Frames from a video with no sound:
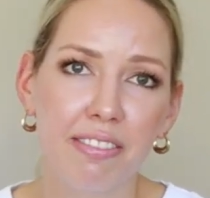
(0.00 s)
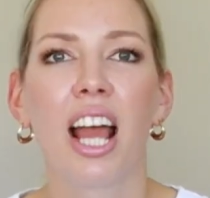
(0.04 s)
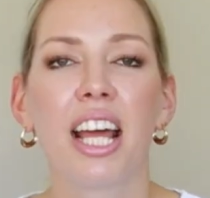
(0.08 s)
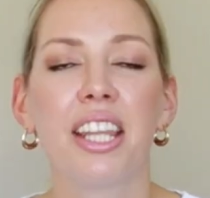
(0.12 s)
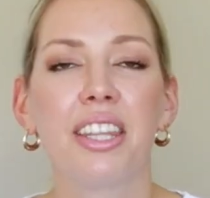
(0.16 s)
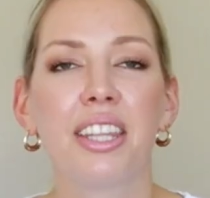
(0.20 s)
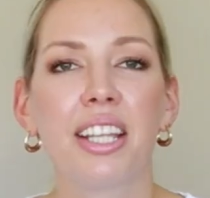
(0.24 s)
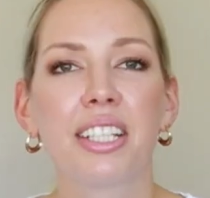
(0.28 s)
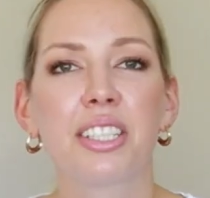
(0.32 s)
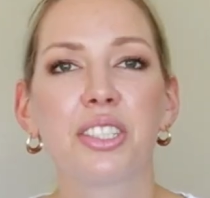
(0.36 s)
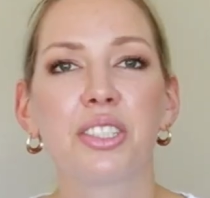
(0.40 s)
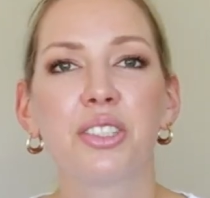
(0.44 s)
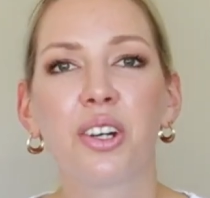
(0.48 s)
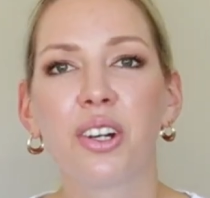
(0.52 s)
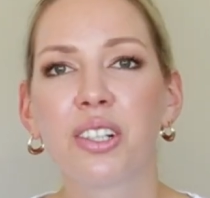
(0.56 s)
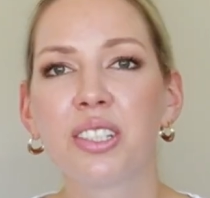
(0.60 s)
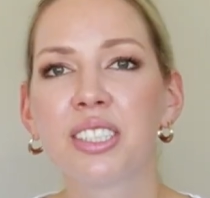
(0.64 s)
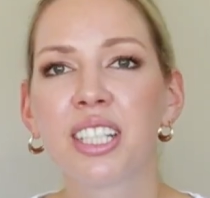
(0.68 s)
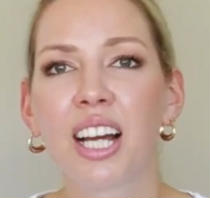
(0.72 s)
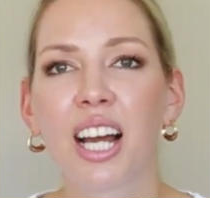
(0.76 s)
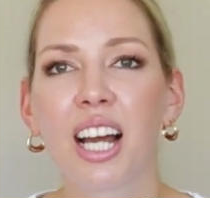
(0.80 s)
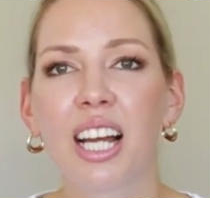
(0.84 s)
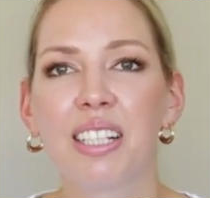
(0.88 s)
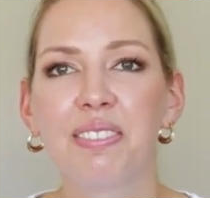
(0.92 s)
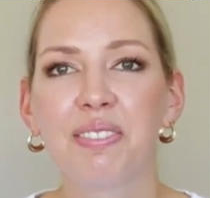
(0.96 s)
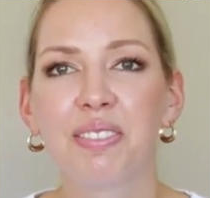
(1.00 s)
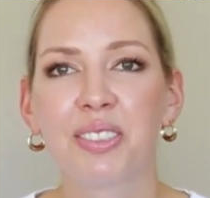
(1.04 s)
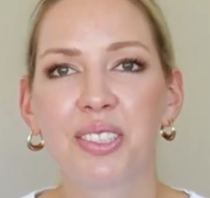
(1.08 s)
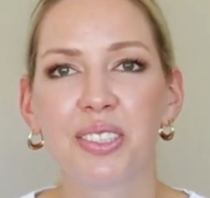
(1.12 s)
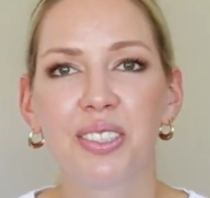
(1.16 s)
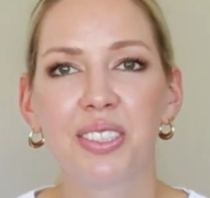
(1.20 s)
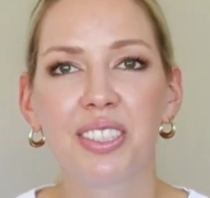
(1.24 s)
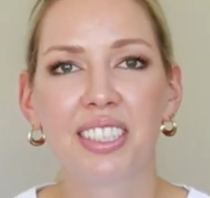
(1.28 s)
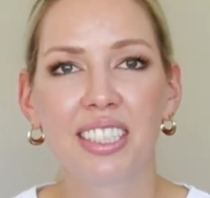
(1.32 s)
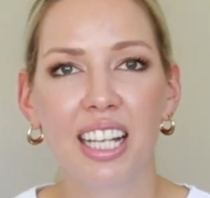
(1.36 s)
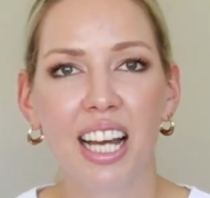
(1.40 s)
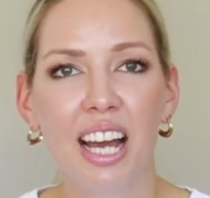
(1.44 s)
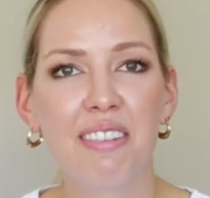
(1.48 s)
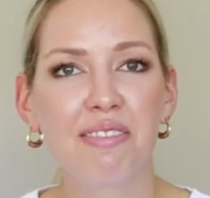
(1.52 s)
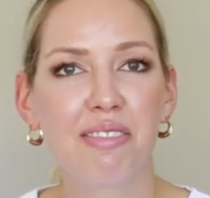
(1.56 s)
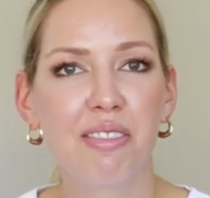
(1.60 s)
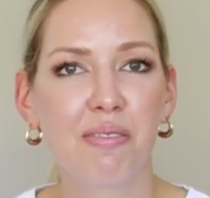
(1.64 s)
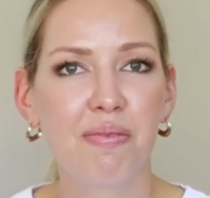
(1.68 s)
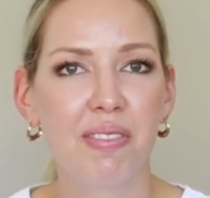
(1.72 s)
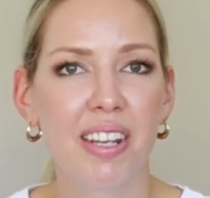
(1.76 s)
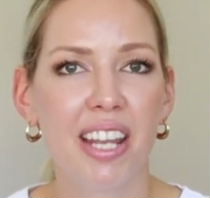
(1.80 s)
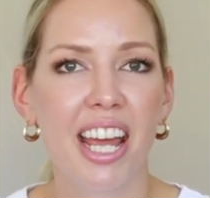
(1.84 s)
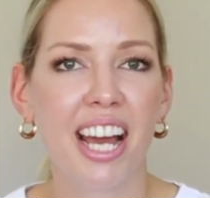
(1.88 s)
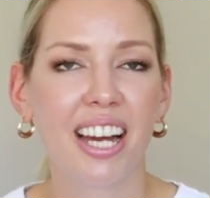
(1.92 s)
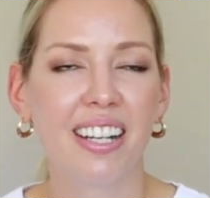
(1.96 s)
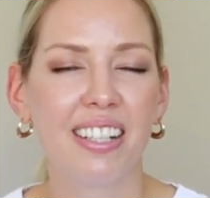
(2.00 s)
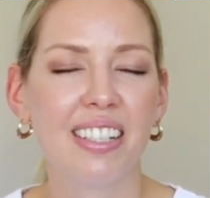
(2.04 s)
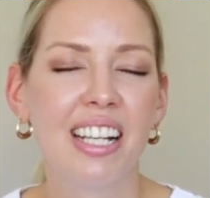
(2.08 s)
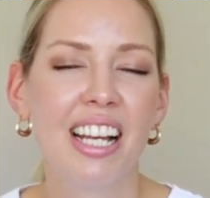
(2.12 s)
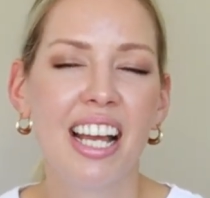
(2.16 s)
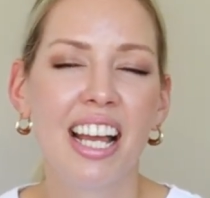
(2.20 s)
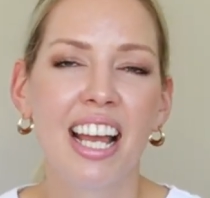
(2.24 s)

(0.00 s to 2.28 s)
And there's no time to start from now.